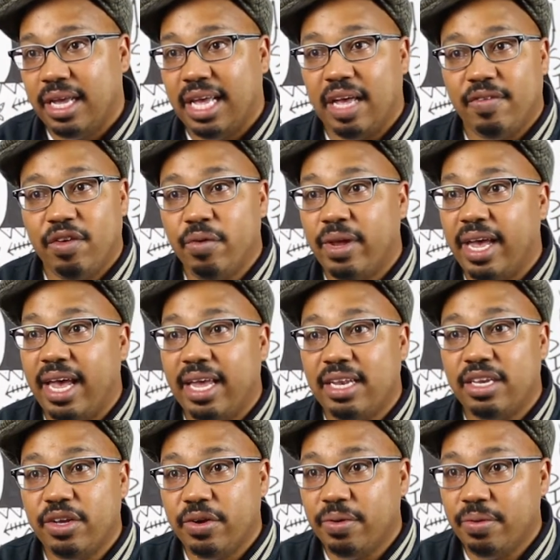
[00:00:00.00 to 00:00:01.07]
If you
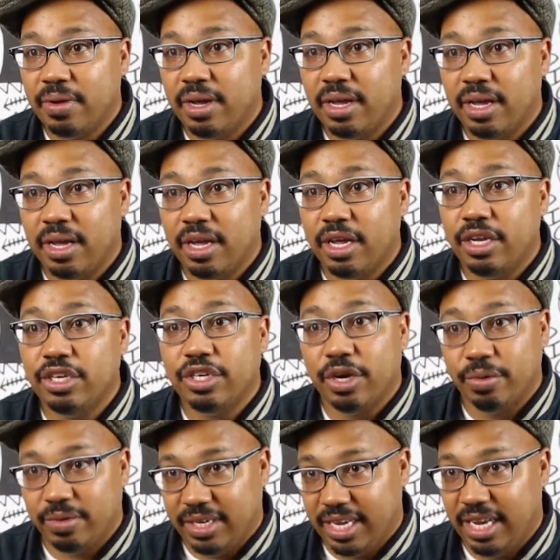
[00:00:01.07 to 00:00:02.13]
can't do,
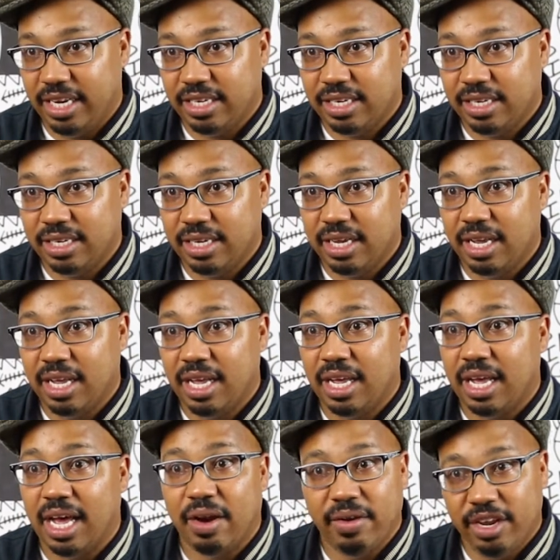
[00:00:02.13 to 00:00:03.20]
don't teach.
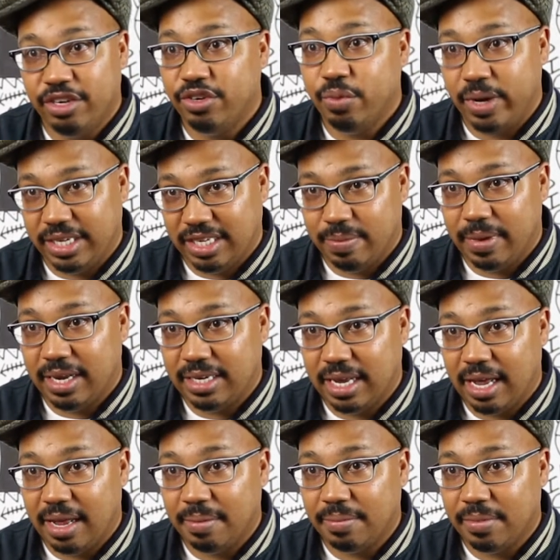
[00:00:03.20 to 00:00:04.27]
I don't need you wasting my
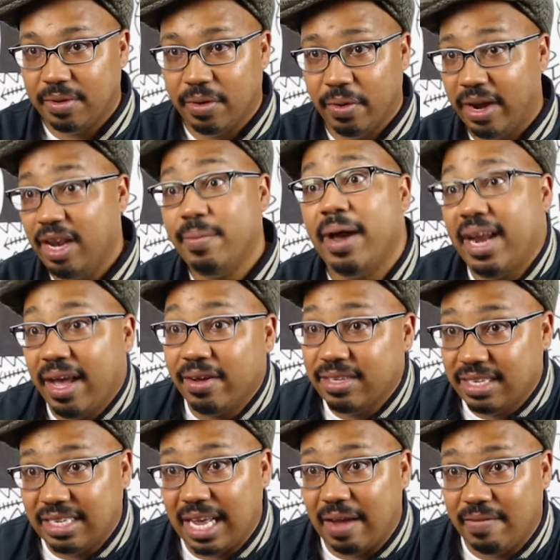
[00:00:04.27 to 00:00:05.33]
time or anybody
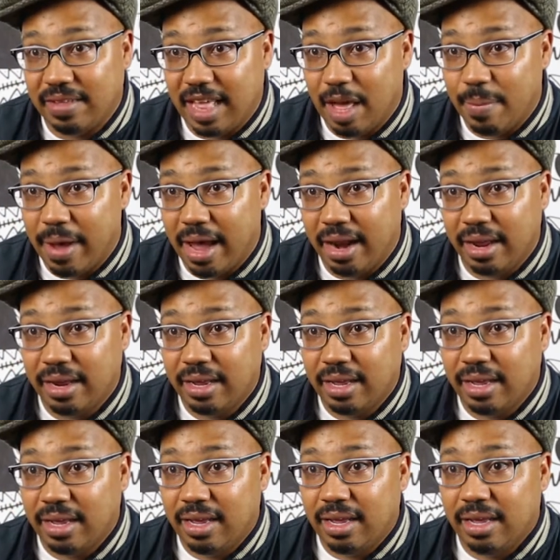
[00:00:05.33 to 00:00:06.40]
else's time for that matter.
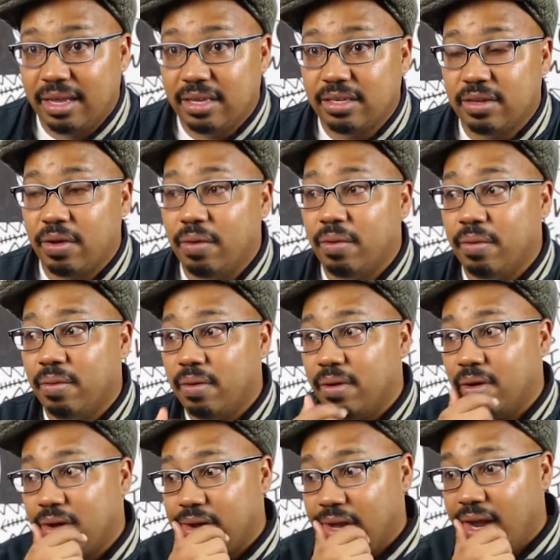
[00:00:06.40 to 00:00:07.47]
So,
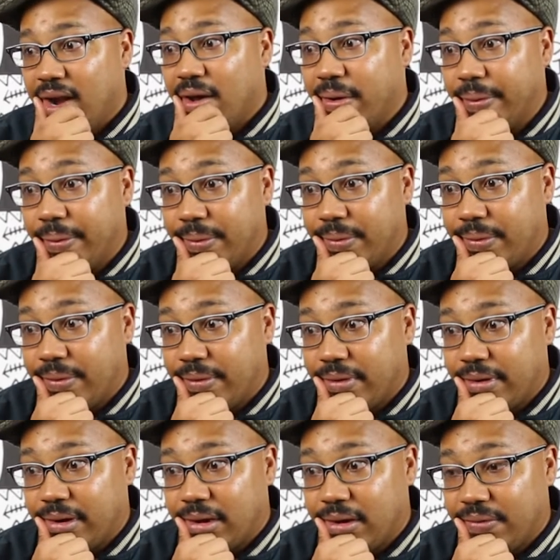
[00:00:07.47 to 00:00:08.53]
you know,
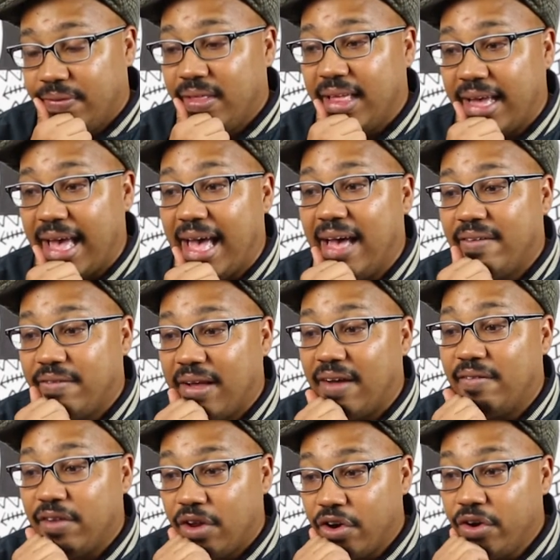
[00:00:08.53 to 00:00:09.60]
I feel like I have
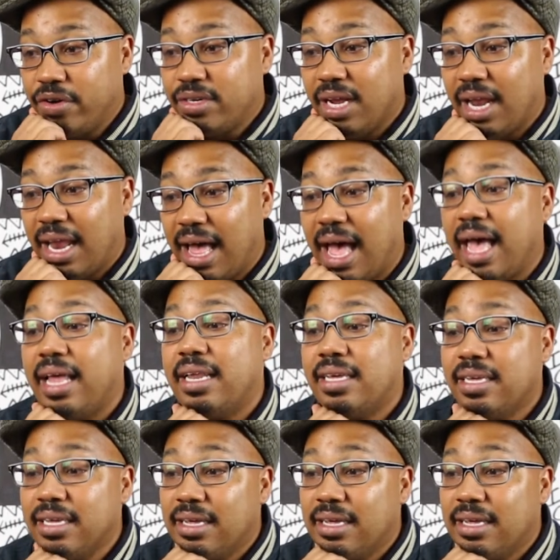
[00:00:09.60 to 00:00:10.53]
I've learned a lot